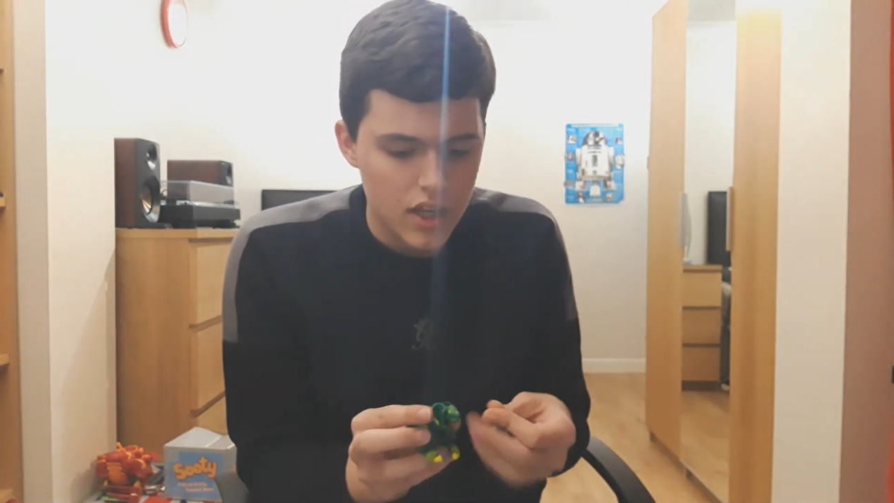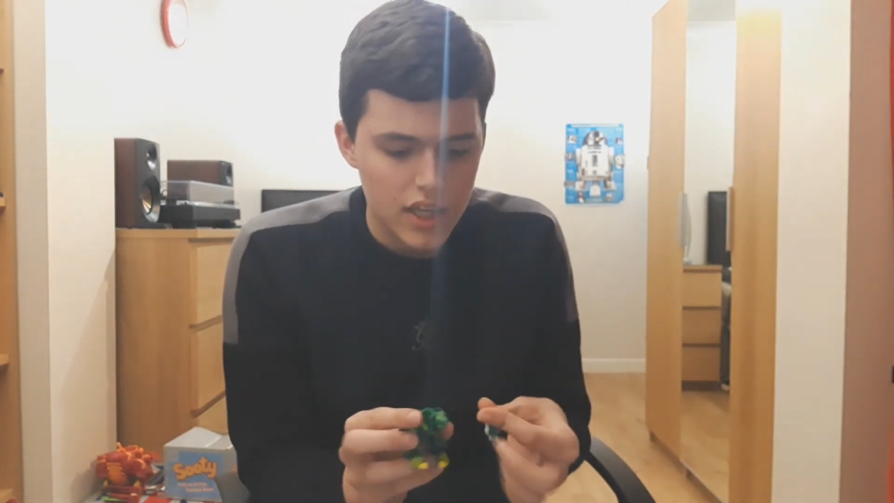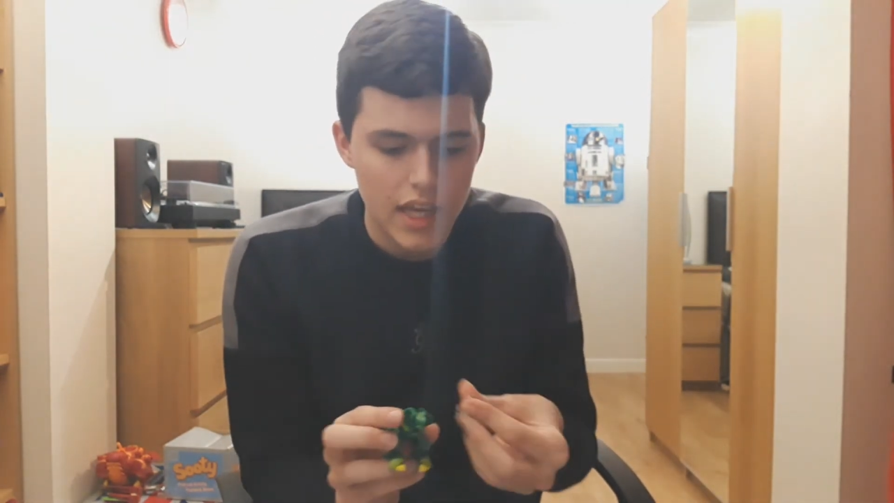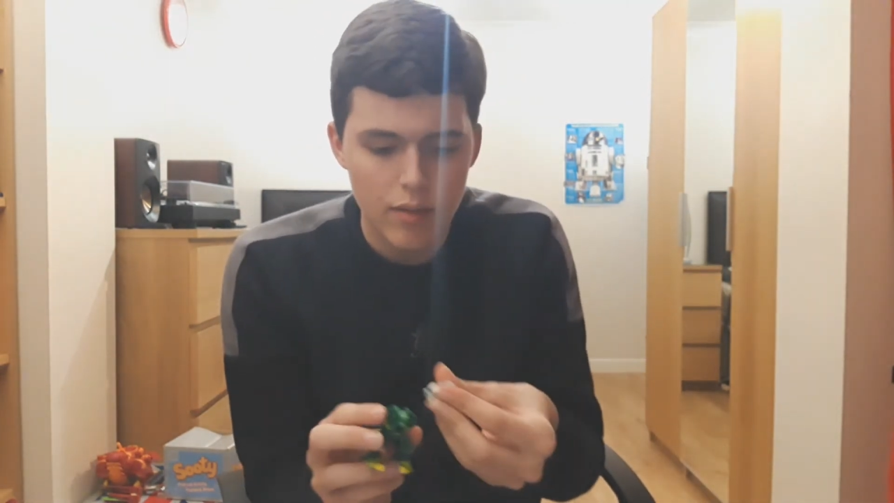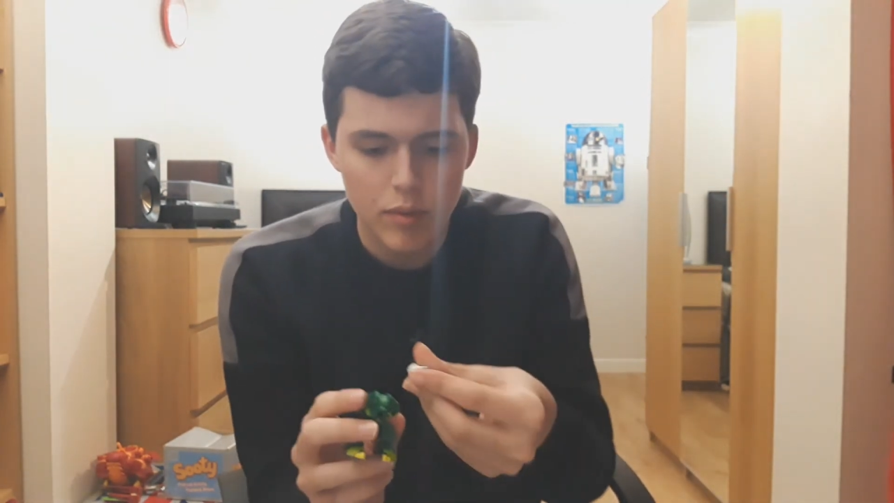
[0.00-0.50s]

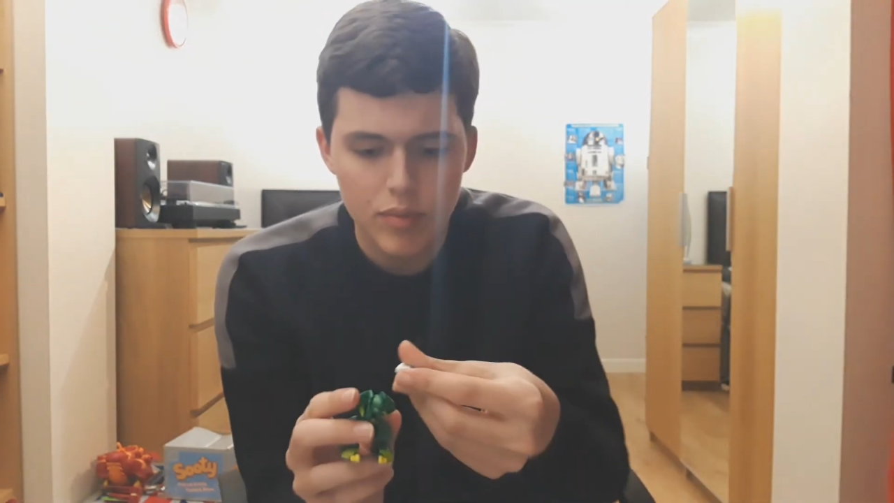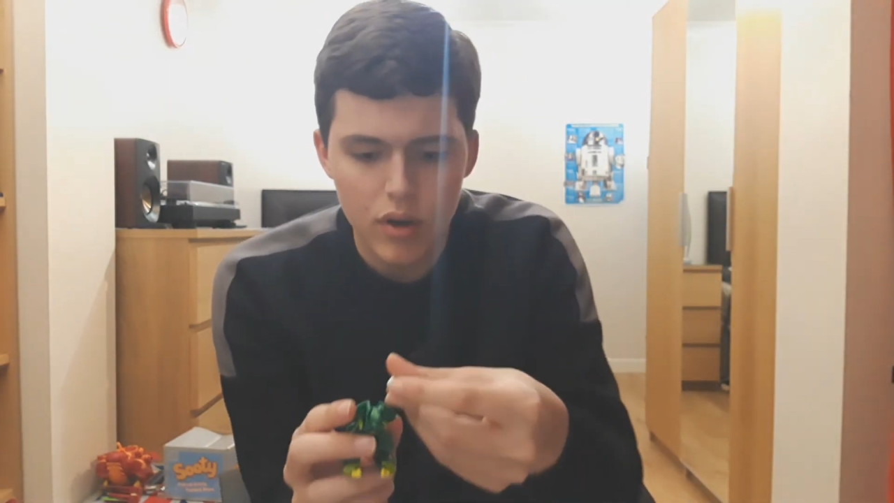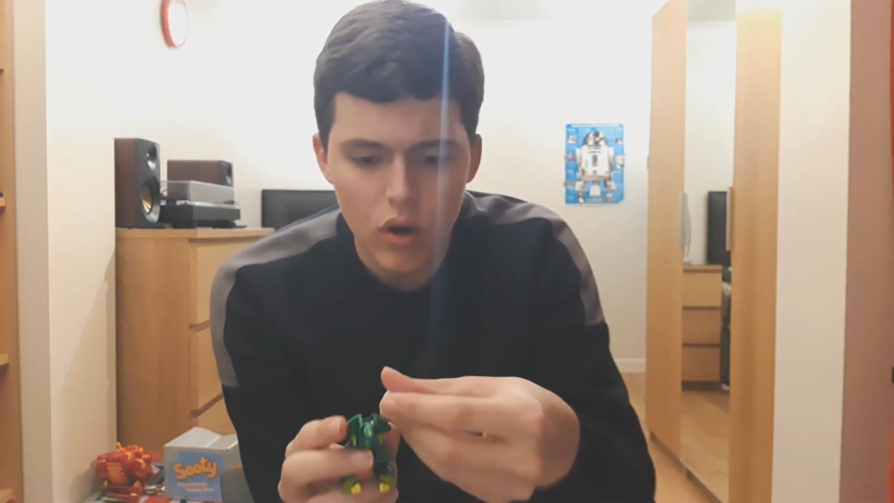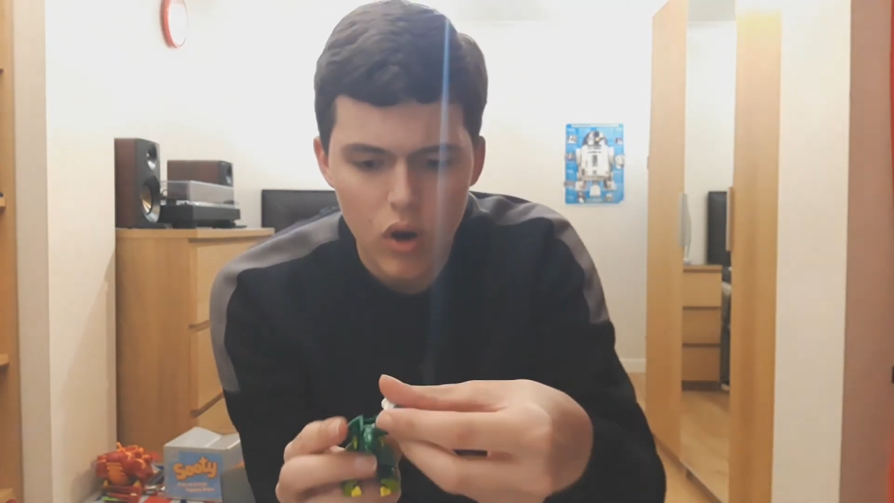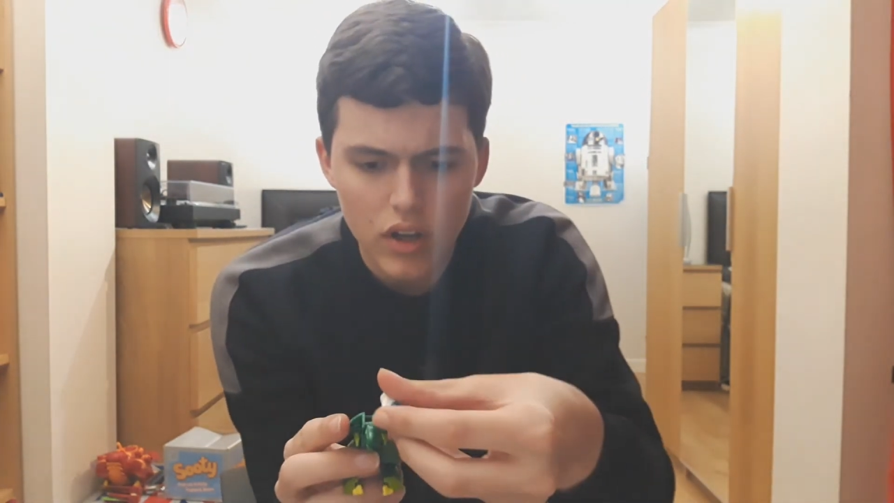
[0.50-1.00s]
can be
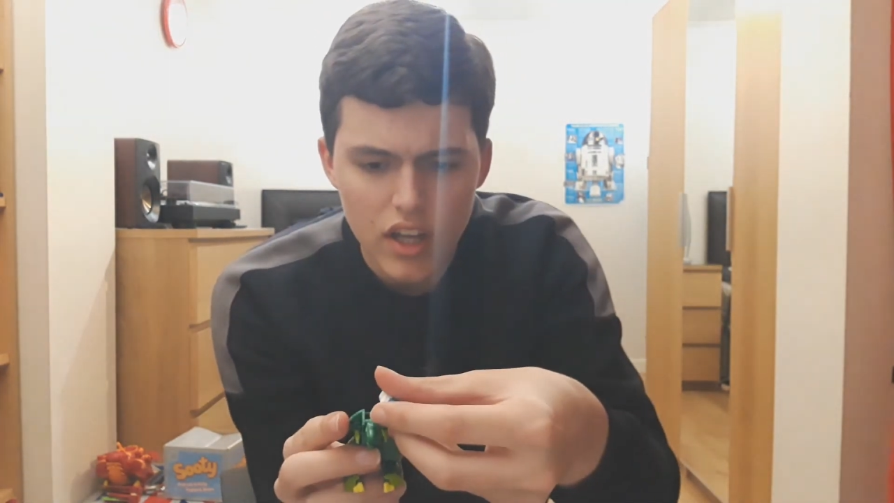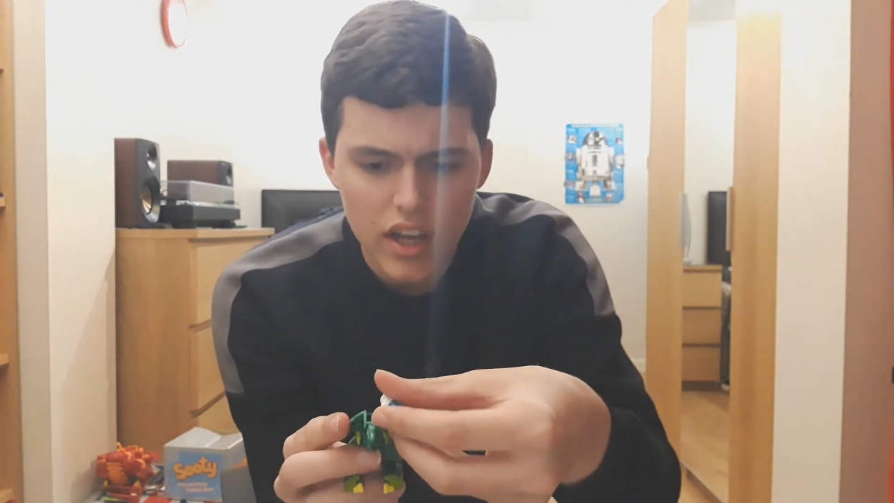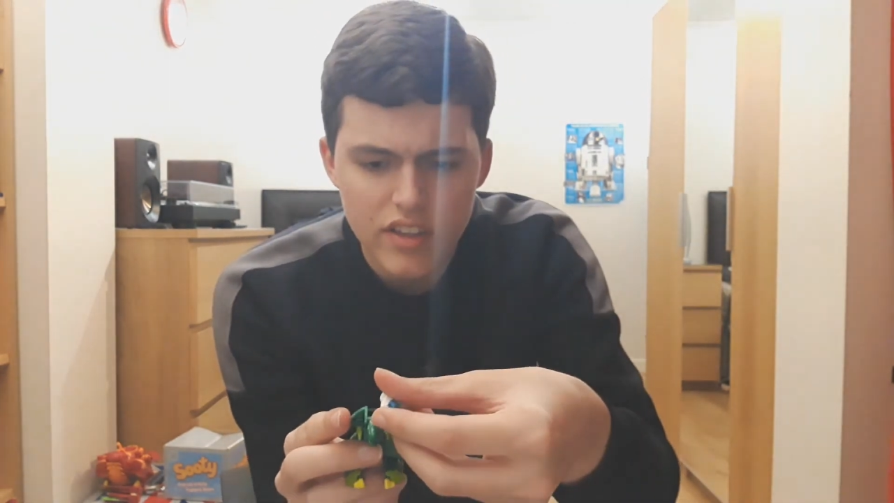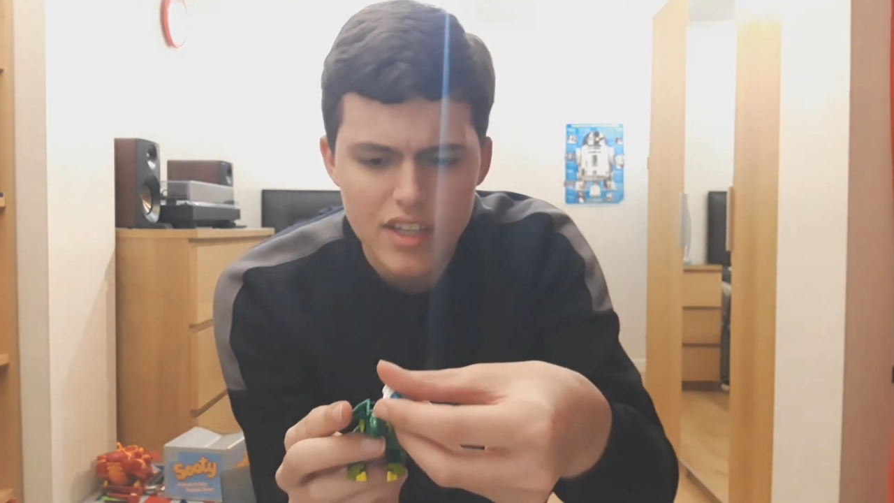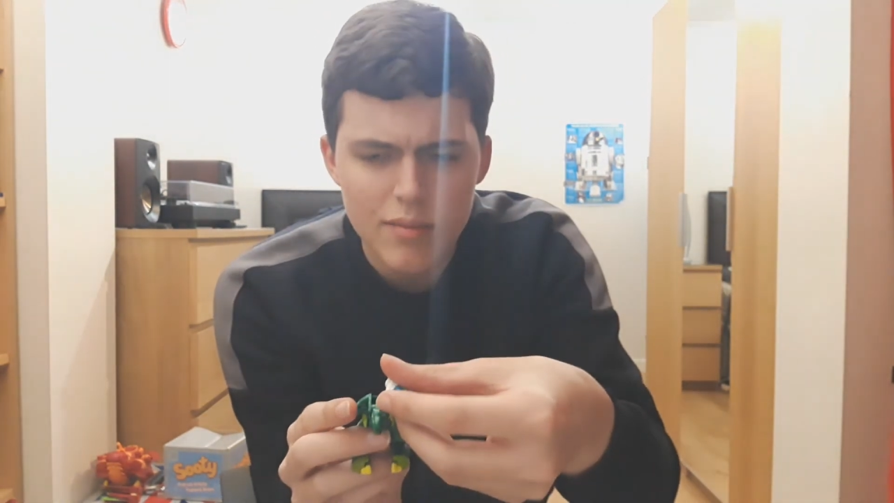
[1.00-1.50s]
put on.
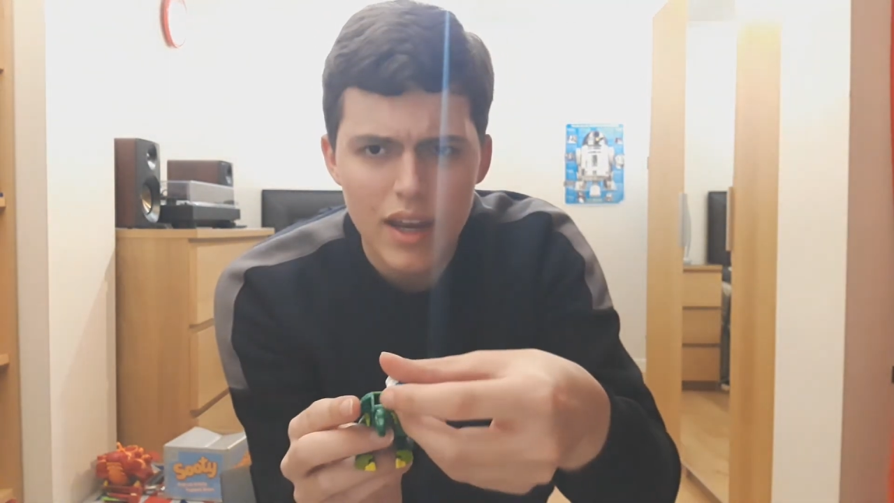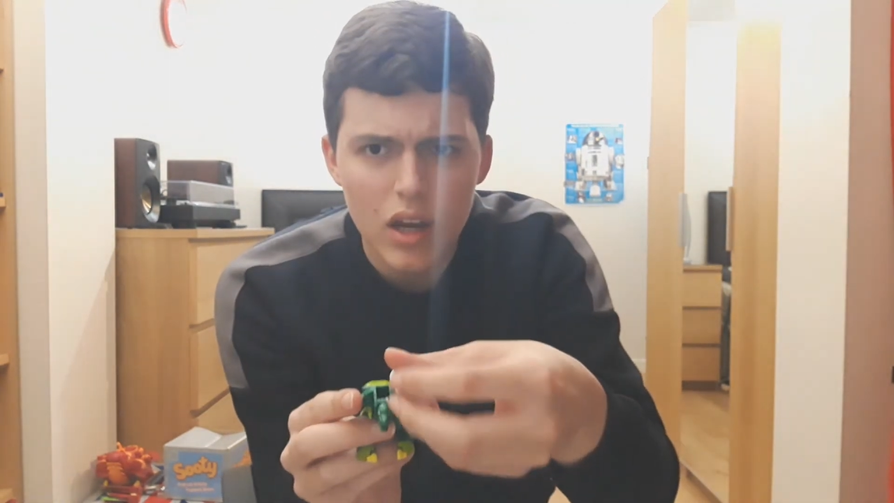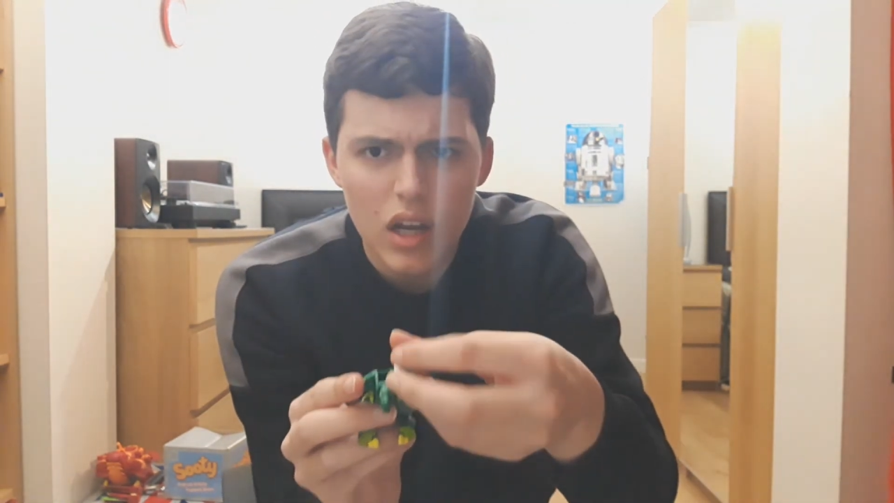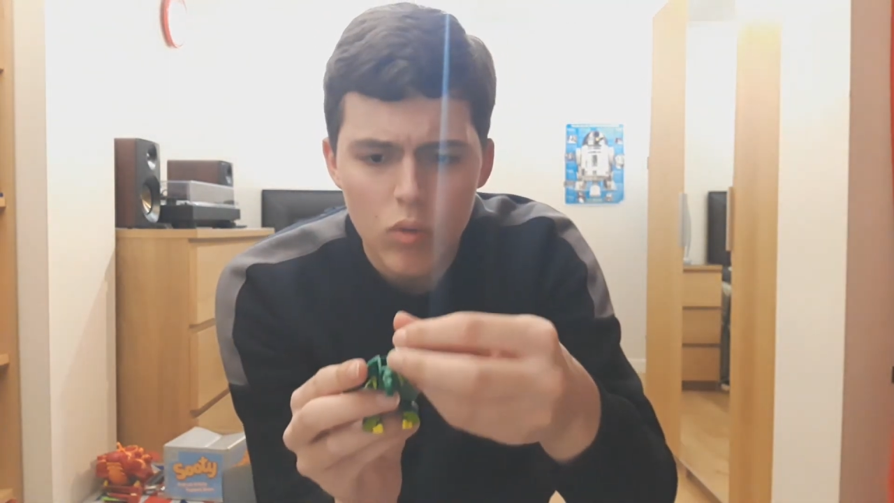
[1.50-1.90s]
It doesn't matter